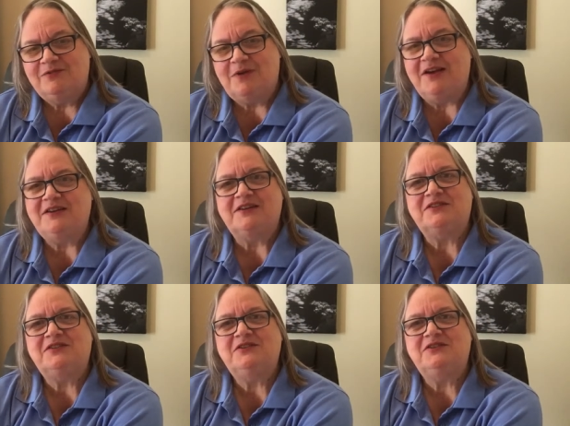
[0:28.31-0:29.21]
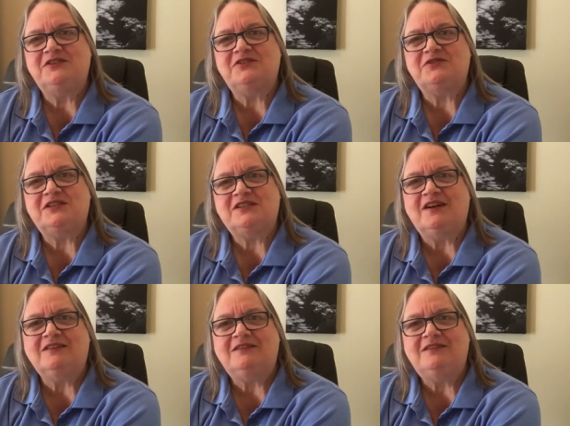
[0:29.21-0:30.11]
Writing excuses are
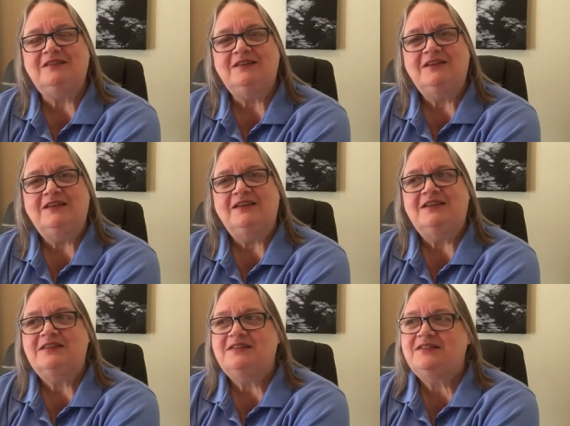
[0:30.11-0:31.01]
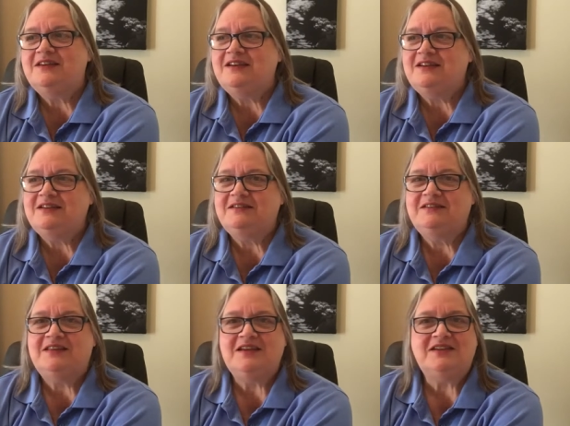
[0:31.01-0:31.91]
subtle. They
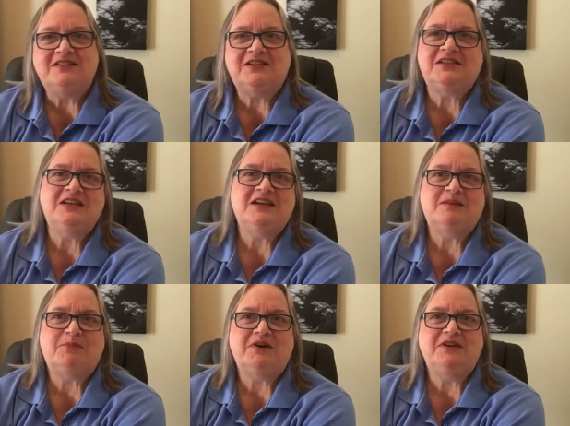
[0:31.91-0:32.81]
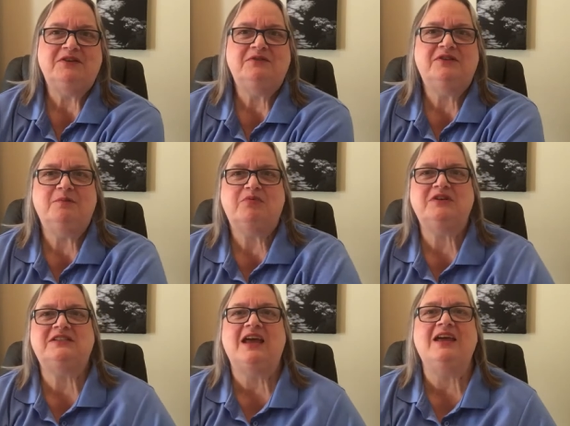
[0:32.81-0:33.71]
can sneak up on you. They
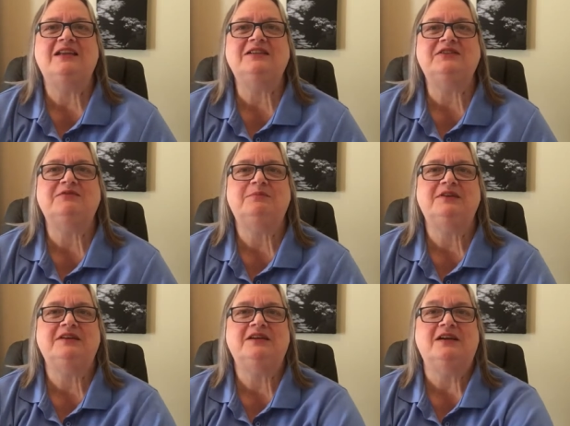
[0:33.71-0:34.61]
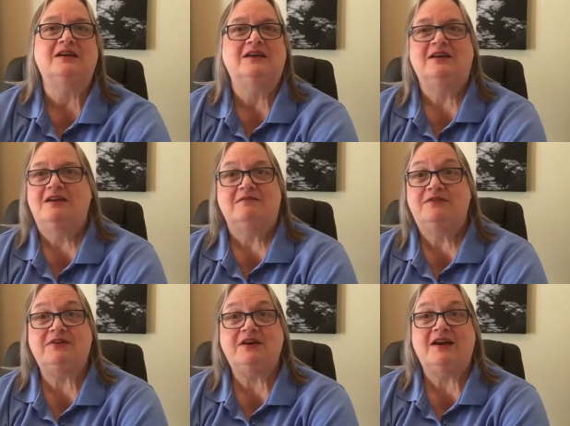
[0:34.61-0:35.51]
pretend to be
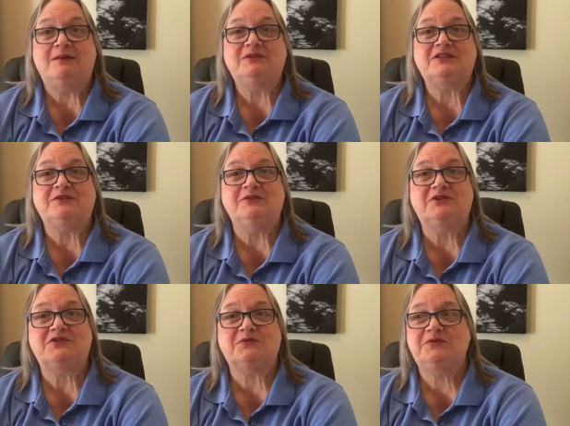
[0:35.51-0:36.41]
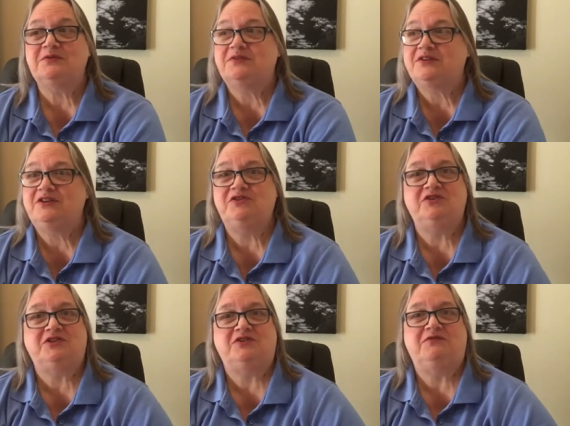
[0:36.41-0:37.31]
very absolute truth, and
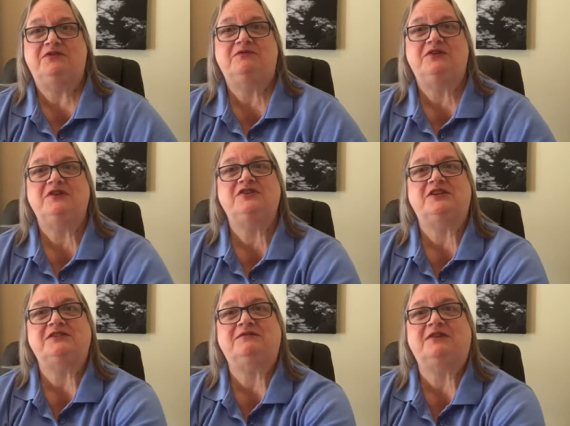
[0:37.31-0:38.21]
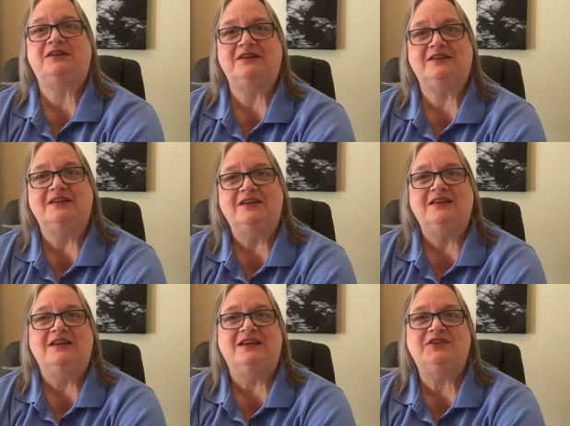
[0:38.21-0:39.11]
you feel very justified
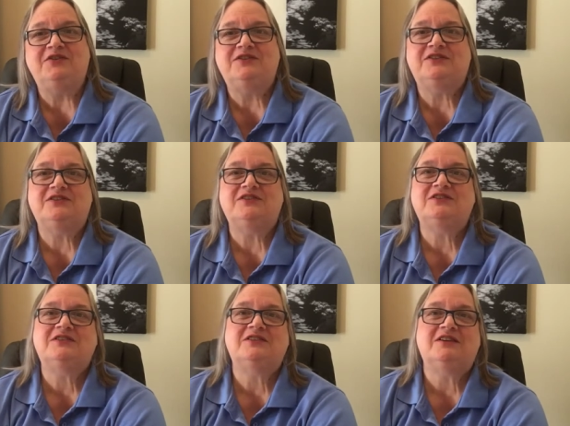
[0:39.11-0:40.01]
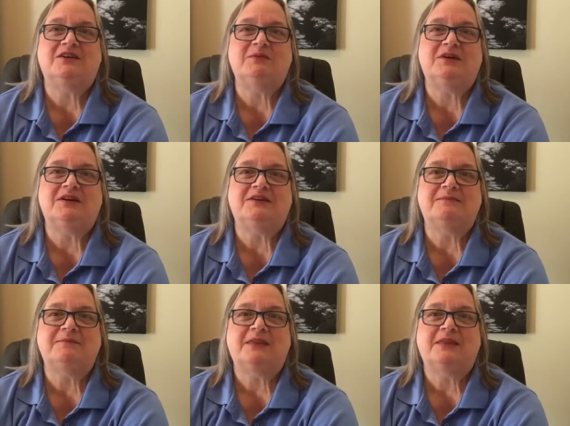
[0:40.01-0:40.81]
in your decision to not write.